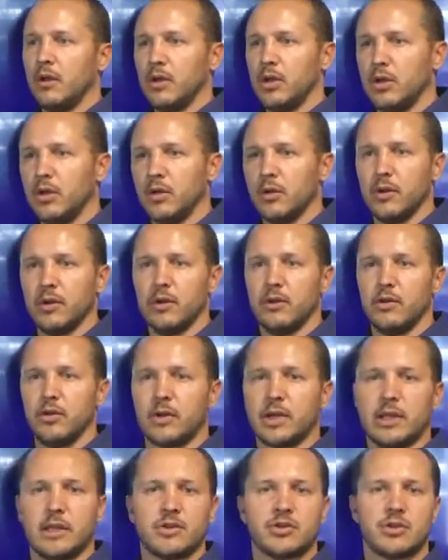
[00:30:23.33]
you know, your
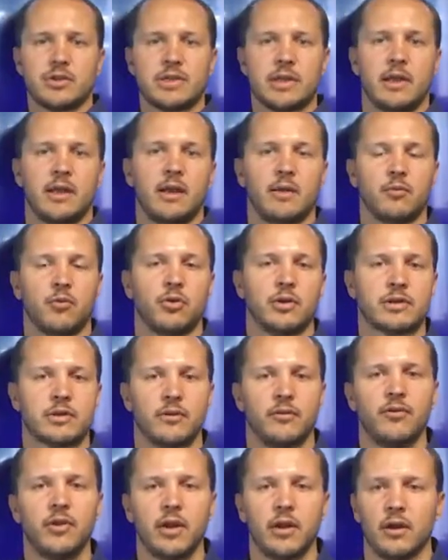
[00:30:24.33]
condition's going to get more
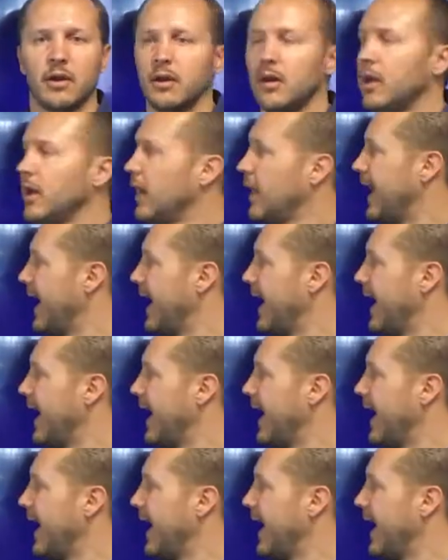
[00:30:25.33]
severe.